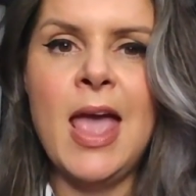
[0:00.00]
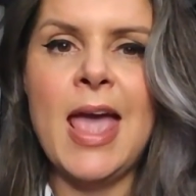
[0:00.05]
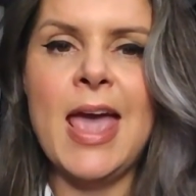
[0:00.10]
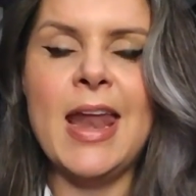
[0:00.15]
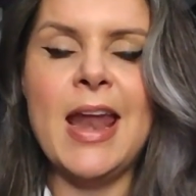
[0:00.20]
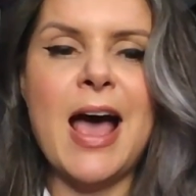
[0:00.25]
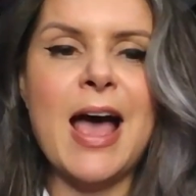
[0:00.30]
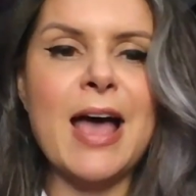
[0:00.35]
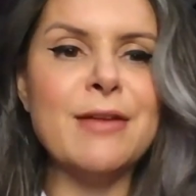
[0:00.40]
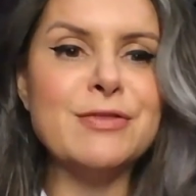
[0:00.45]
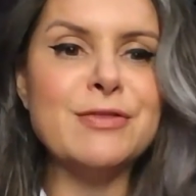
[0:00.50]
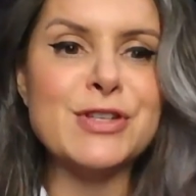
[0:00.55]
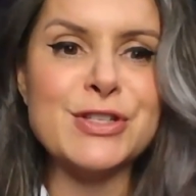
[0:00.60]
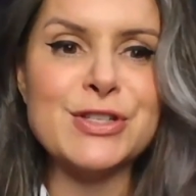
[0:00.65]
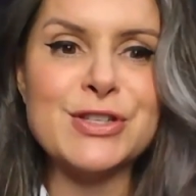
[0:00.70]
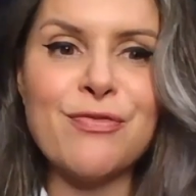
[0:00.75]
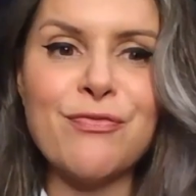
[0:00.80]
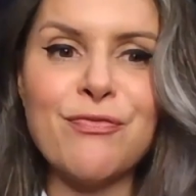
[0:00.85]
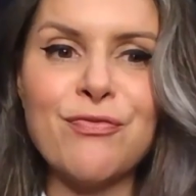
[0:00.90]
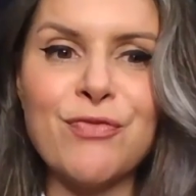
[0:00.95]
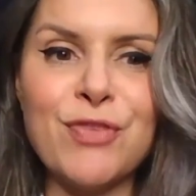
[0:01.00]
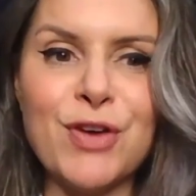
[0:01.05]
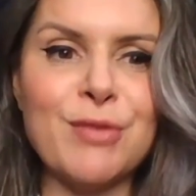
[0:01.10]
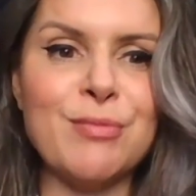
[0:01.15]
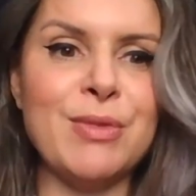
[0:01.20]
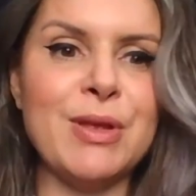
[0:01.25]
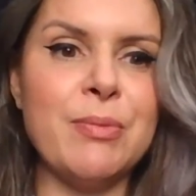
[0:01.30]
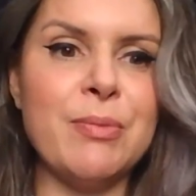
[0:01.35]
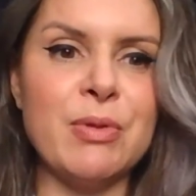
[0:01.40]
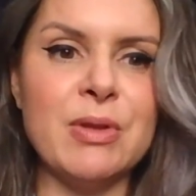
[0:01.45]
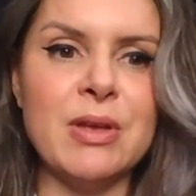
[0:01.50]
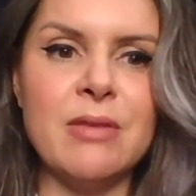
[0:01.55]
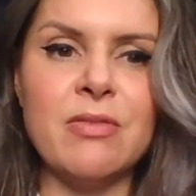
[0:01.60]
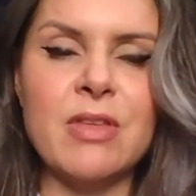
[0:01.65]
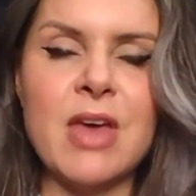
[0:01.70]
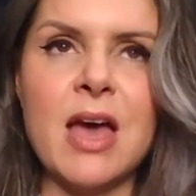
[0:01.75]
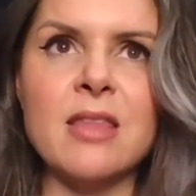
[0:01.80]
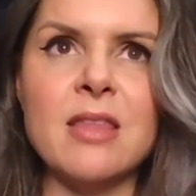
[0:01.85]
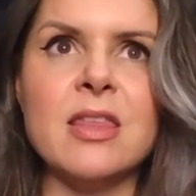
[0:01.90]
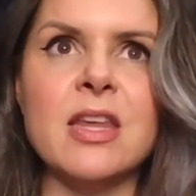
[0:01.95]
And I've just firmly believed
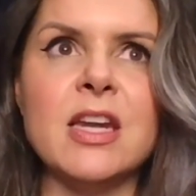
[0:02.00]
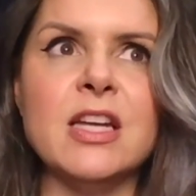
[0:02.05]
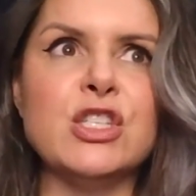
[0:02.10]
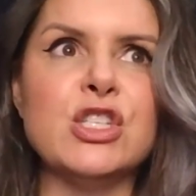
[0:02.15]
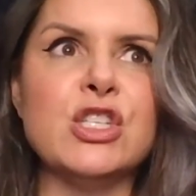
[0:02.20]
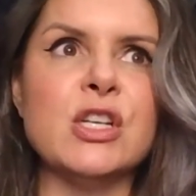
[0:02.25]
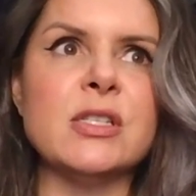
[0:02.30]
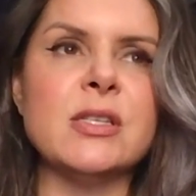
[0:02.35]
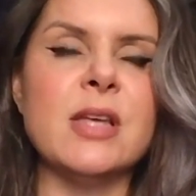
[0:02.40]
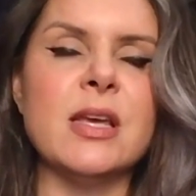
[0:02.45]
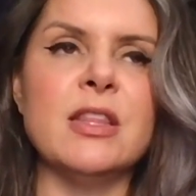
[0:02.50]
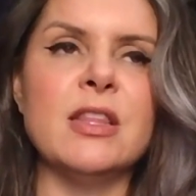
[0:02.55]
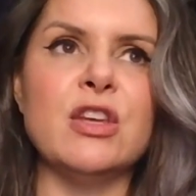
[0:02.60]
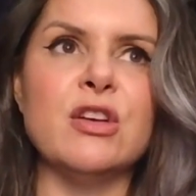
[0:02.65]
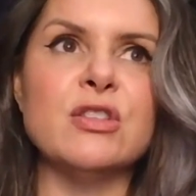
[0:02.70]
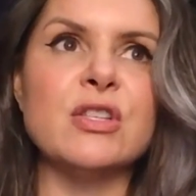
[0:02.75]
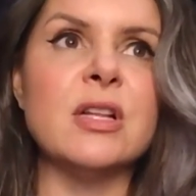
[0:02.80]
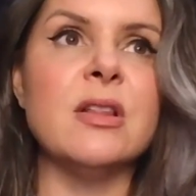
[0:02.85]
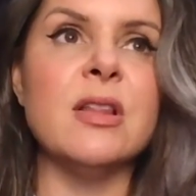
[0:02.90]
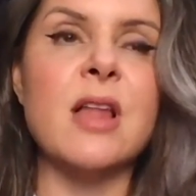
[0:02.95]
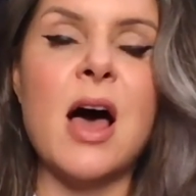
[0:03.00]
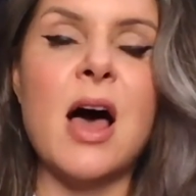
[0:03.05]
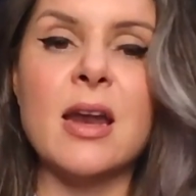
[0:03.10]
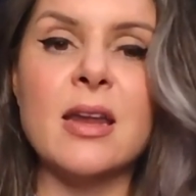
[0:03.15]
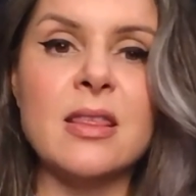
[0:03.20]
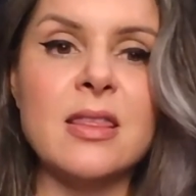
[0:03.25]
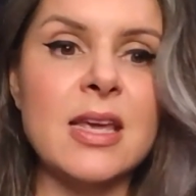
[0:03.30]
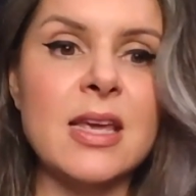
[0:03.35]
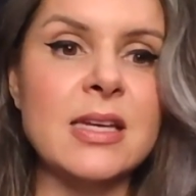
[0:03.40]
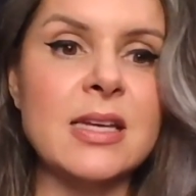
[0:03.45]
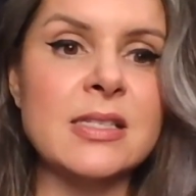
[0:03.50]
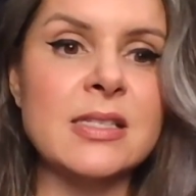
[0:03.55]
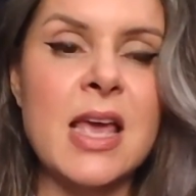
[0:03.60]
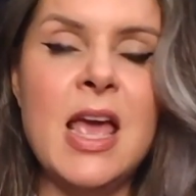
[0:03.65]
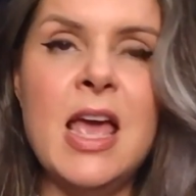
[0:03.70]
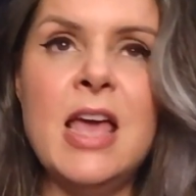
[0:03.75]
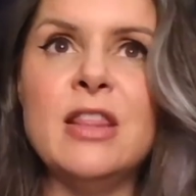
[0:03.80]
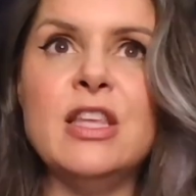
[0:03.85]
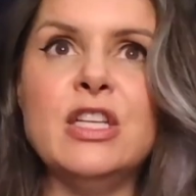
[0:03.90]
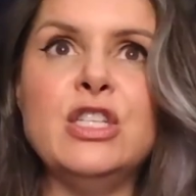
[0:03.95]
that it's just like, there's a lot of things
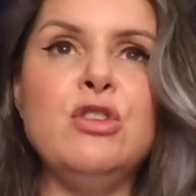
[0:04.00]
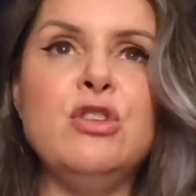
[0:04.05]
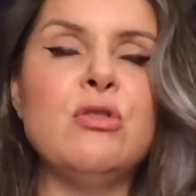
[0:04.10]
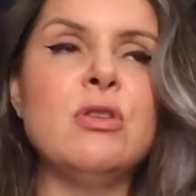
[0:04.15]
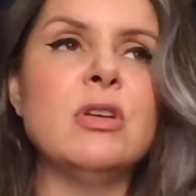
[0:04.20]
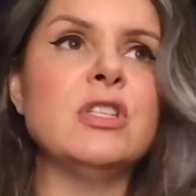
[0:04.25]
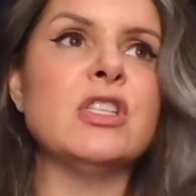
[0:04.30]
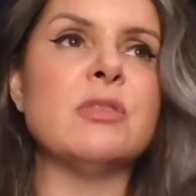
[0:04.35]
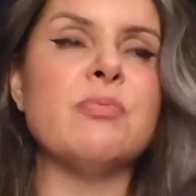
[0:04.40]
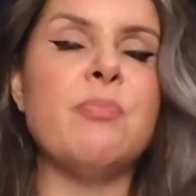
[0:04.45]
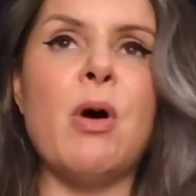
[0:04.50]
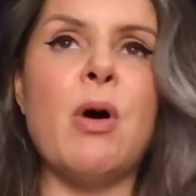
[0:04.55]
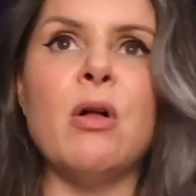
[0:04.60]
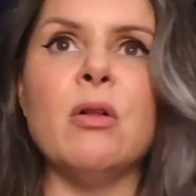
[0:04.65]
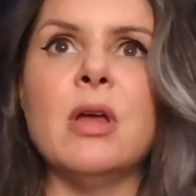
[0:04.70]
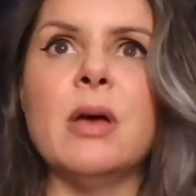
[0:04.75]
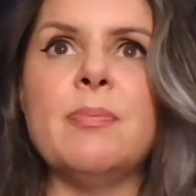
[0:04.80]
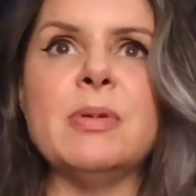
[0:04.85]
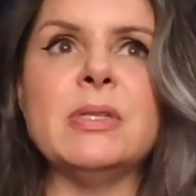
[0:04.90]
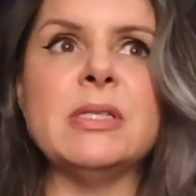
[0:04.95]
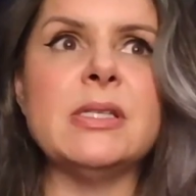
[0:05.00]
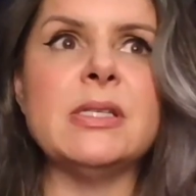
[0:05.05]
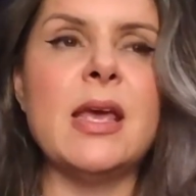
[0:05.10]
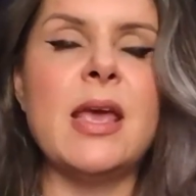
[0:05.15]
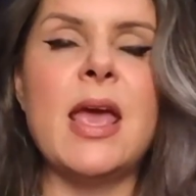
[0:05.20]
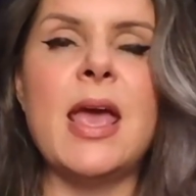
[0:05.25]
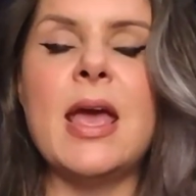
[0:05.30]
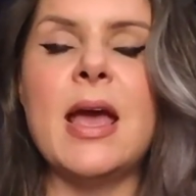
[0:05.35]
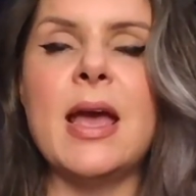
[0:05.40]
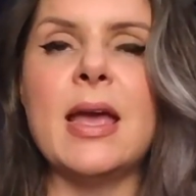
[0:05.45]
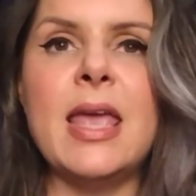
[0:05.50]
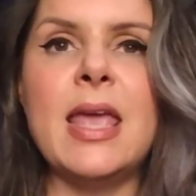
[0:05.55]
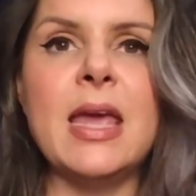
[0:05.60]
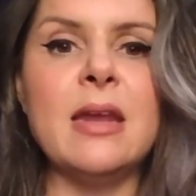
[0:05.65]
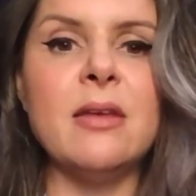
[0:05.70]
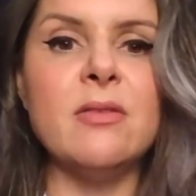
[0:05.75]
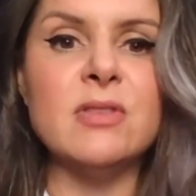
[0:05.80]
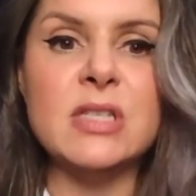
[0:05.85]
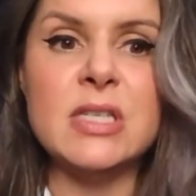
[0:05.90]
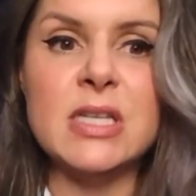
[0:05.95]
that you can just ball up and say, hey, I
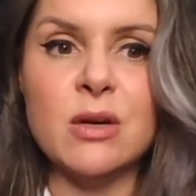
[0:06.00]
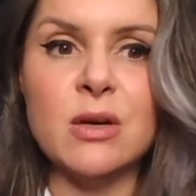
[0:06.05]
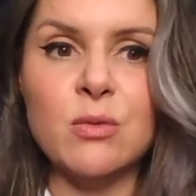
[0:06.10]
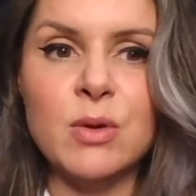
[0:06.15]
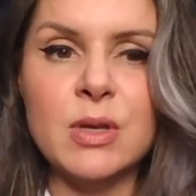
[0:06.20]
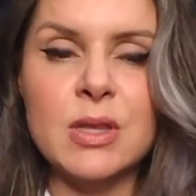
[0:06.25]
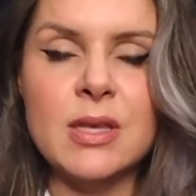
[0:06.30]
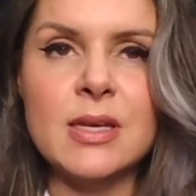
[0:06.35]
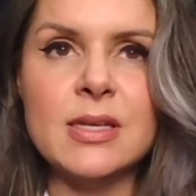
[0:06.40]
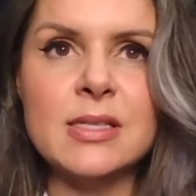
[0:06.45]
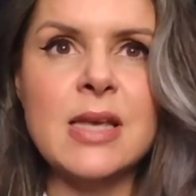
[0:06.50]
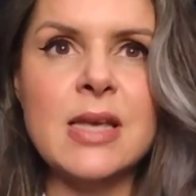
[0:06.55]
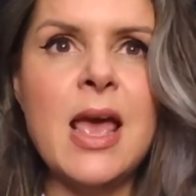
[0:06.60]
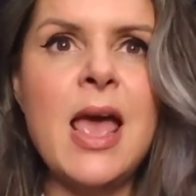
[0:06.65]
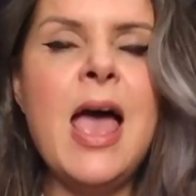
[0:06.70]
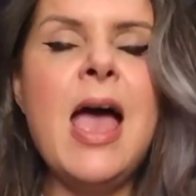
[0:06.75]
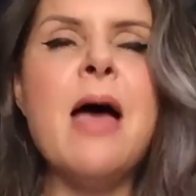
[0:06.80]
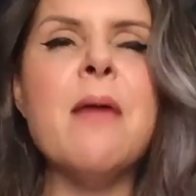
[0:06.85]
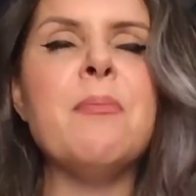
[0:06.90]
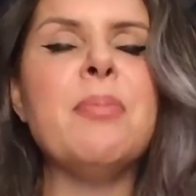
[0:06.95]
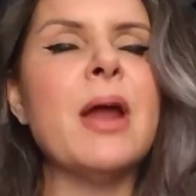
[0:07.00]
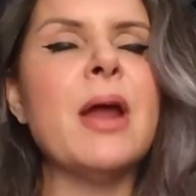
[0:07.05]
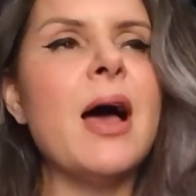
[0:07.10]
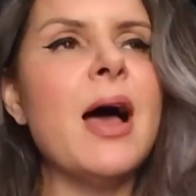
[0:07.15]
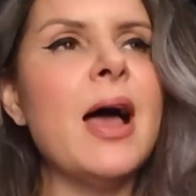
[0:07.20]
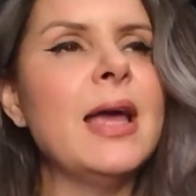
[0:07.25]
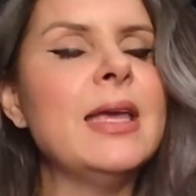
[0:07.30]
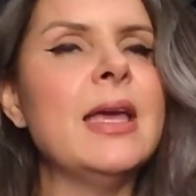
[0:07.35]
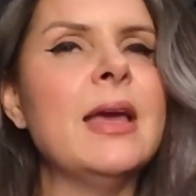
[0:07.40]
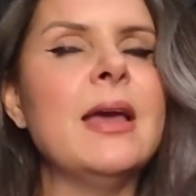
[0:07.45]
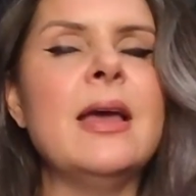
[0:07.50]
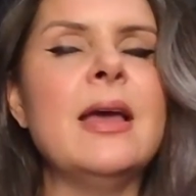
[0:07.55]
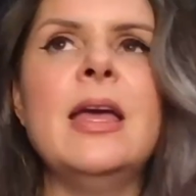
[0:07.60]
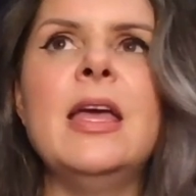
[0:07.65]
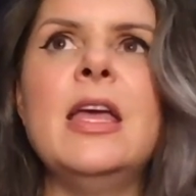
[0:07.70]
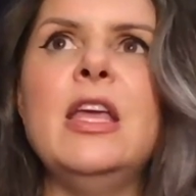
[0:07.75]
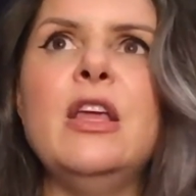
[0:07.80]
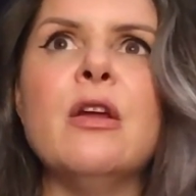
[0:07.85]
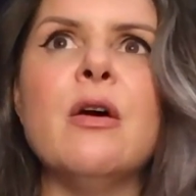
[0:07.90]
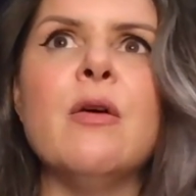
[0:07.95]
can't even deal with this. But
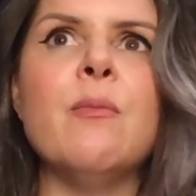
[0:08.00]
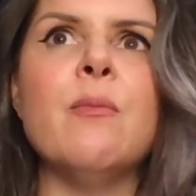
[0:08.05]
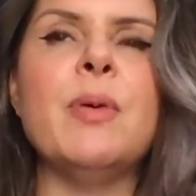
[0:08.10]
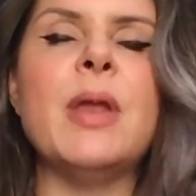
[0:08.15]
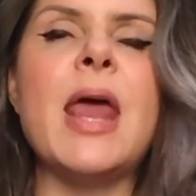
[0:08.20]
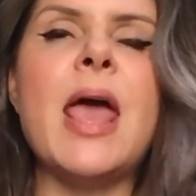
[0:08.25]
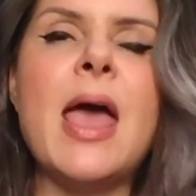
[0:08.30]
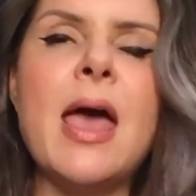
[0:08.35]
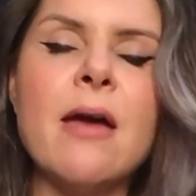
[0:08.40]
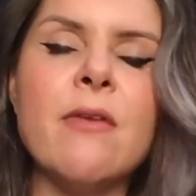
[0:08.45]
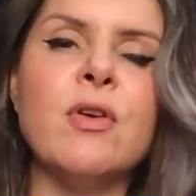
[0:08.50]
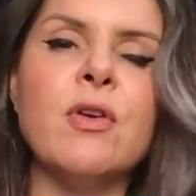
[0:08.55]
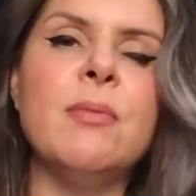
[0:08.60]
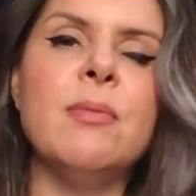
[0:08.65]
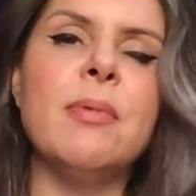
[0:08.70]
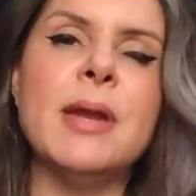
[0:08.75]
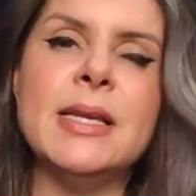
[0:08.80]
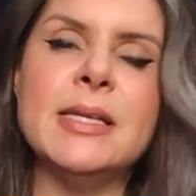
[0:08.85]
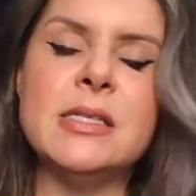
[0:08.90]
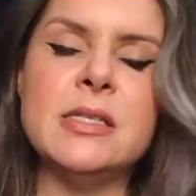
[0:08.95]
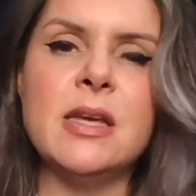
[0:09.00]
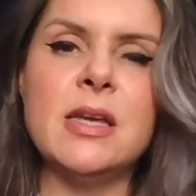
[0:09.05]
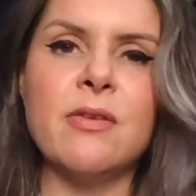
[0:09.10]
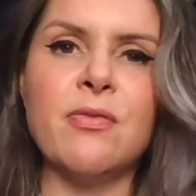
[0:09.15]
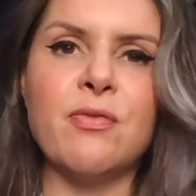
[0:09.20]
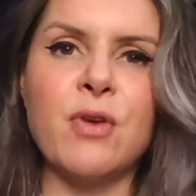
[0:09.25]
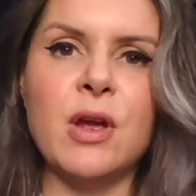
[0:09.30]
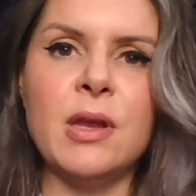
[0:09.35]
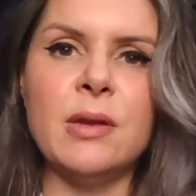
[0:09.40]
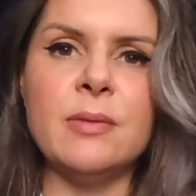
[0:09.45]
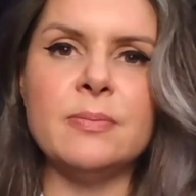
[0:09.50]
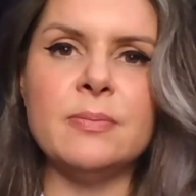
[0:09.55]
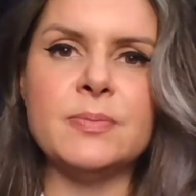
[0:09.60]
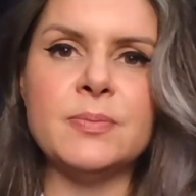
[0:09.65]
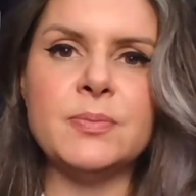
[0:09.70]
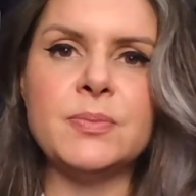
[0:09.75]
but everybody's different.